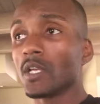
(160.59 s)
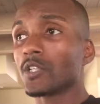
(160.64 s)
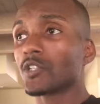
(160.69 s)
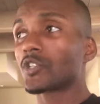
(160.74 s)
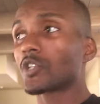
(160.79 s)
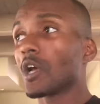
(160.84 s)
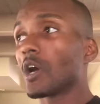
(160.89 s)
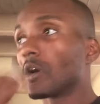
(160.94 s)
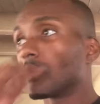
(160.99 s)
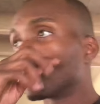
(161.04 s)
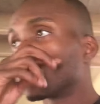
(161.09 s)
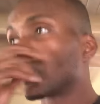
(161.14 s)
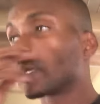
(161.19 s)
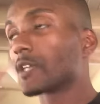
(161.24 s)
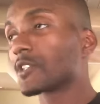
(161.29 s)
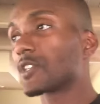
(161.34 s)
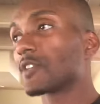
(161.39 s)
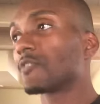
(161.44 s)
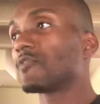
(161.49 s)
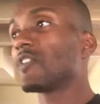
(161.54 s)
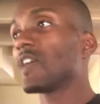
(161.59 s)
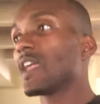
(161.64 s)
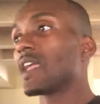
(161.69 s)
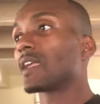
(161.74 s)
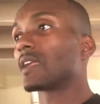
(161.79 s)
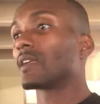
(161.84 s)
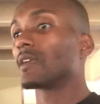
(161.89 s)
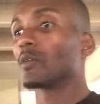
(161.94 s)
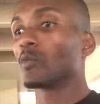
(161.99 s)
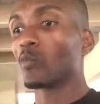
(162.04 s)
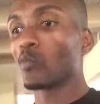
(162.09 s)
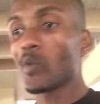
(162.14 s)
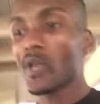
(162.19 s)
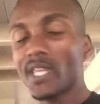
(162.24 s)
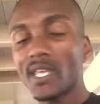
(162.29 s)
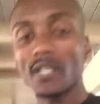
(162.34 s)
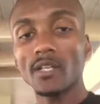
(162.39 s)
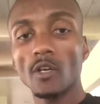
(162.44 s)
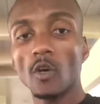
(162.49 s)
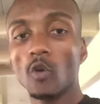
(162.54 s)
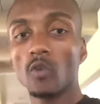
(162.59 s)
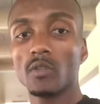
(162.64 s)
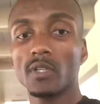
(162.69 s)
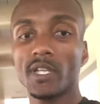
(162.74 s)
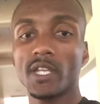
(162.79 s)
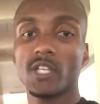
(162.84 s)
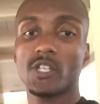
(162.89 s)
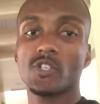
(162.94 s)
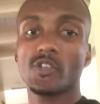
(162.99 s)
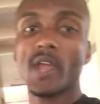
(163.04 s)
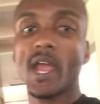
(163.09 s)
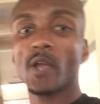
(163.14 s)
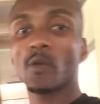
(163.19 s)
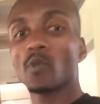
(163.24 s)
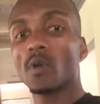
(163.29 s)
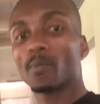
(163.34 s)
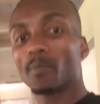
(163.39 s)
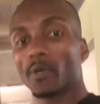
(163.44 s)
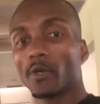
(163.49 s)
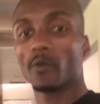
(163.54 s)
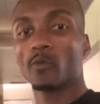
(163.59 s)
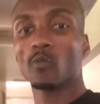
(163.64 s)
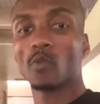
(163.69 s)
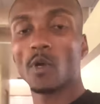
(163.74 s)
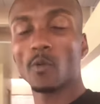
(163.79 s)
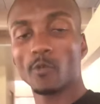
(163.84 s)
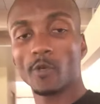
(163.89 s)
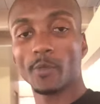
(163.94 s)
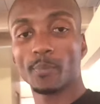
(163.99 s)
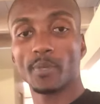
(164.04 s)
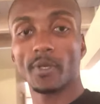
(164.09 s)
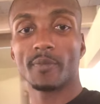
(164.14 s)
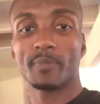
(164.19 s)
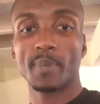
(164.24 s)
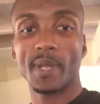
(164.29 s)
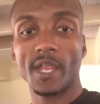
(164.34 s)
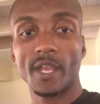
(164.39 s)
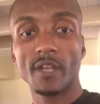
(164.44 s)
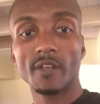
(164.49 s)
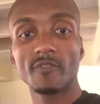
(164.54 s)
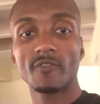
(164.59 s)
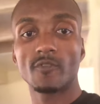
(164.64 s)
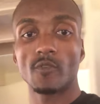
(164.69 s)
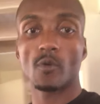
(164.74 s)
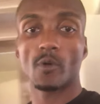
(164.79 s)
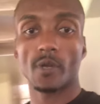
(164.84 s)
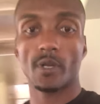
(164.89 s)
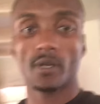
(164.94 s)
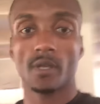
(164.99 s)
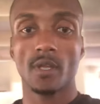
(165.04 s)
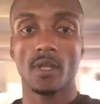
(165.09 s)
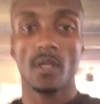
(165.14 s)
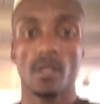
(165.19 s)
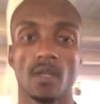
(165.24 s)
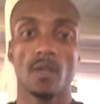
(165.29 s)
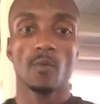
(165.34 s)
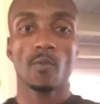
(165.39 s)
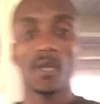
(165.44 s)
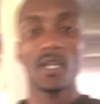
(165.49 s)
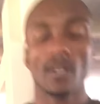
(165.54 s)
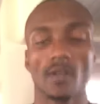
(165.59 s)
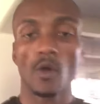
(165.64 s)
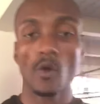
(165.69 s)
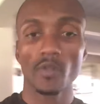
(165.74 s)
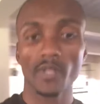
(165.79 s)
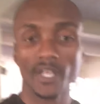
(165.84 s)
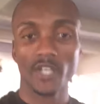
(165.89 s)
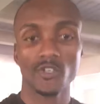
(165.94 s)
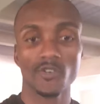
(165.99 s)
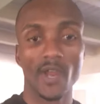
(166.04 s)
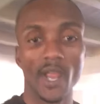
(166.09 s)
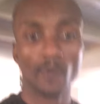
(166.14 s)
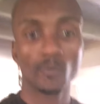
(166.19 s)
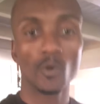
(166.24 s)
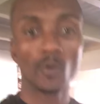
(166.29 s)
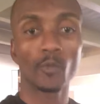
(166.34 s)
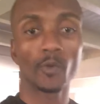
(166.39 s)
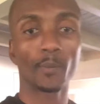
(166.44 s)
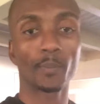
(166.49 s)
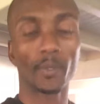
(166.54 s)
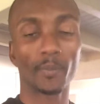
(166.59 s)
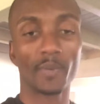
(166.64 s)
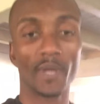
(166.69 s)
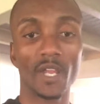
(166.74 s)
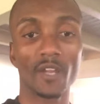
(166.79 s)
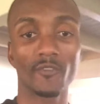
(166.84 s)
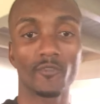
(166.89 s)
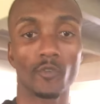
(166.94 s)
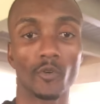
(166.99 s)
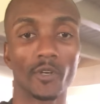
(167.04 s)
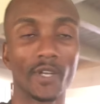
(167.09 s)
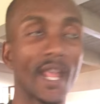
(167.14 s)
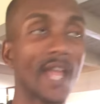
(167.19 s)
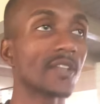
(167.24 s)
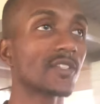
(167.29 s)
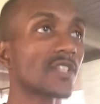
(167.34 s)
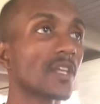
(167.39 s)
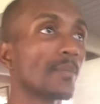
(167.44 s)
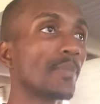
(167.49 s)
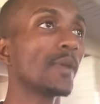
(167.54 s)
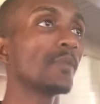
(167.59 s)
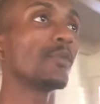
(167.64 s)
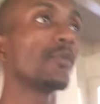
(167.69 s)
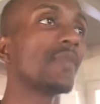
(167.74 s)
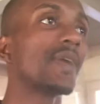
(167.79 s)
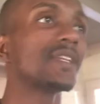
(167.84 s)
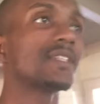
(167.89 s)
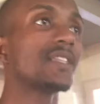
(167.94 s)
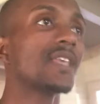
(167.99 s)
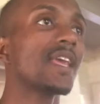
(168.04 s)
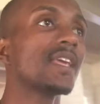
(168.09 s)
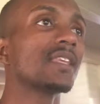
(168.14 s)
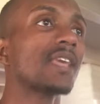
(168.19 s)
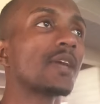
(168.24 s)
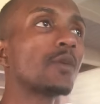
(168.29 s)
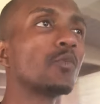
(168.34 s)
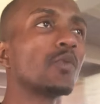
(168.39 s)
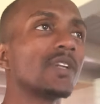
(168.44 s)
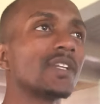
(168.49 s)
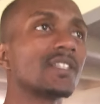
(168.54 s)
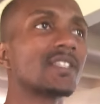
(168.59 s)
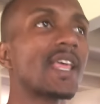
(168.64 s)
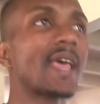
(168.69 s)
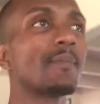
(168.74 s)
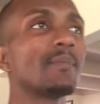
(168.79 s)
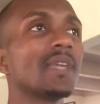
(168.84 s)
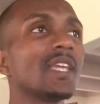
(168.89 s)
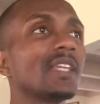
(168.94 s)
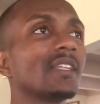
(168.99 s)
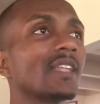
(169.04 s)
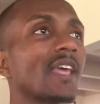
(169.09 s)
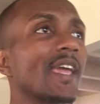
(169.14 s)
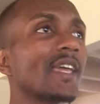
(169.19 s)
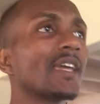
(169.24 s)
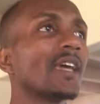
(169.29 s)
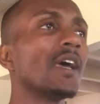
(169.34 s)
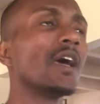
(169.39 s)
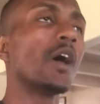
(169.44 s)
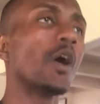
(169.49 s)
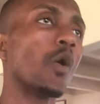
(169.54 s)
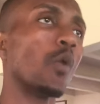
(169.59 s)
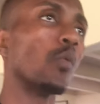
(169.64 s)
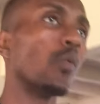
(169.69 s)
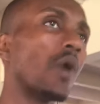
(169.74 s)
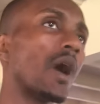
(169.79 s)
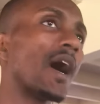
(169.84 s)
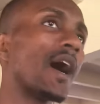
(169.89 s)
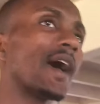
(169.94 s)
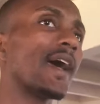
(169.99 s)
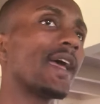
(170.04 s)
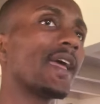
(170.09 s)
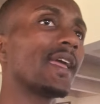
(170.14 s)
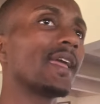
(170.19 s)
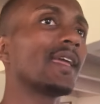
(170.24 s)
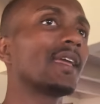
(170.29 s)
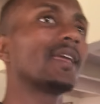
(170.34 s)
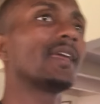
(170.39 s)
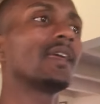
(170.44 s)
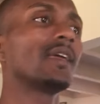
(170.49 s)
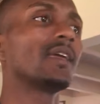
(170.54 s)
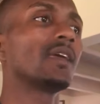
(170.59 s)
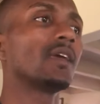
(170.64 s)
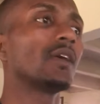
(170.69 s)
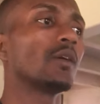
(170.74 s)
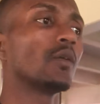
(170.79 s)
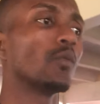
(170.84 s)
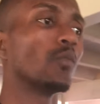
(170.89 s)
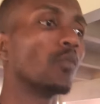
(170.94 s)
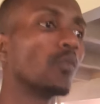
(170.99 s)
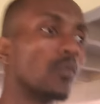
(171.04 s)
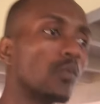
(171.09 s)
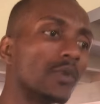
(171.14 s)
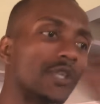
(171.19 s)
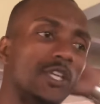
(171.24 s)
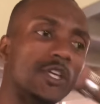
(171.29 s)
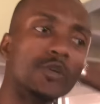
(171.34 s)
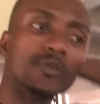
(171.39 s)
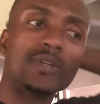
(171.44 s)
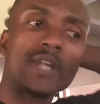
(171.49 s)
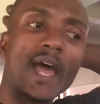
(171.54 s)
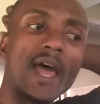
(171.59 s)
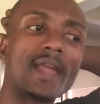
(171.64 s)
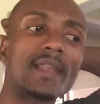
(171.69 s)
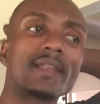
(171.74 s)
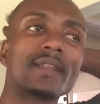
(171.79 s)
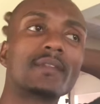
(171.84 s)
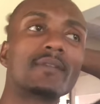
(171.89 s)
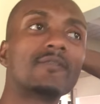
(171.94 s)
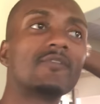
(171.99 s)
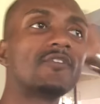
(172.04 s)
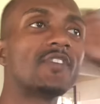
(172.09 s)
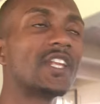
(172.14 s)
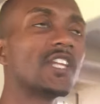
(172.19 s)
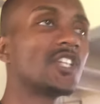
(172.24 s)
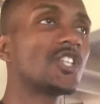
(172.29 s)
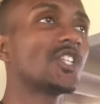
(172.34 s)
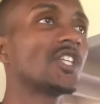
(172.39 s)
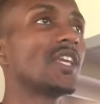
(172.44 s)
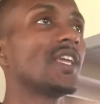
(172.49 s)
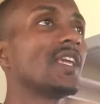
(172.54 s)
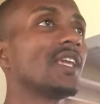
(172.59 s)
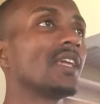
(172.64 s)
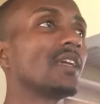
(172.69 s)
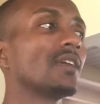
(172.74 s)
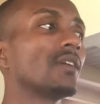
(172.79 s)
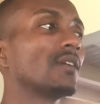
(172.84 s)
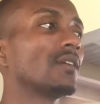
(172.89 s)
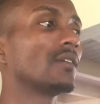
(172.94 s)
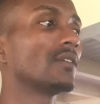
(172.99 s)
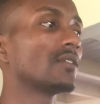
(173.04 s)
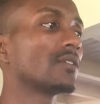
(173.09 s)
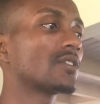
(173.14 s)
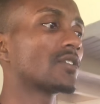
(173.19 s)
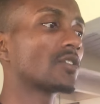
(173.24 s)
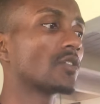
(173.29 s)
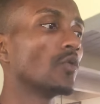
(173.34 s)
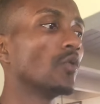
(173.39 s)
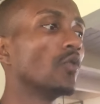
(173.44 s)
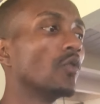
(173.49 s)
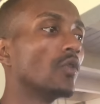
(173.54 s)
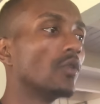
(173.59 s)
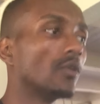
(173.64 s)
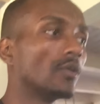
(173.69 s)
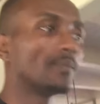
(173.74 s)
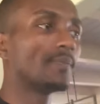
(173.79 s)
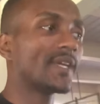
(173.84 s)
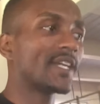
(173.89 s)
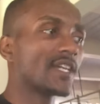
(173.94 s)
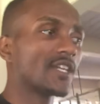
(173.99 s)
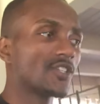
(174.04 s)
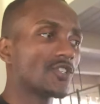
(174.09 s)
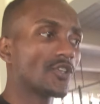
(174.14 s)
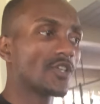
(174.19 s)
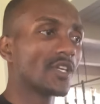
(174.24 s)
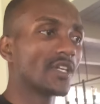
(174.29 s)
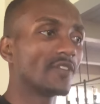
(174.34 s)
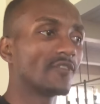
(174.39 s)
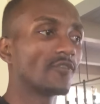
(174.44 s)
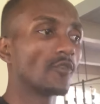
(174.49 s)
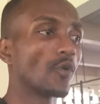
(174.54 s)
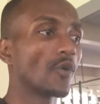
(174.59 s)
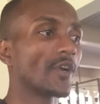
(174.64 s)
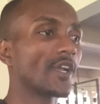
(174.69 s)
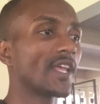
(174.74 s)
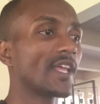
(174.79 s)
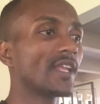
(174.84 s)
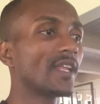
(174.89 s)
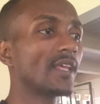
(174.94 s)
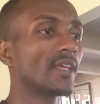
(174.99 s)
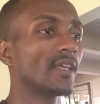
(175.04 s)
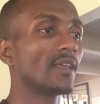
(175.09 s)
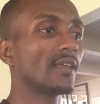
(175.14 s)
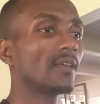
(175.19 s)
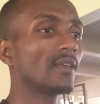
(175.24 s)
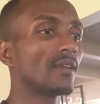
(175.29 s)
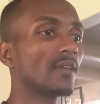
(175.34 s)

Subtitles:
So here's the thing. We can only attract what we're prepared for. We can only attract what we're prepared for. Now, some people may say, what does that mean? Why you not finishing school because you couldn't afford it?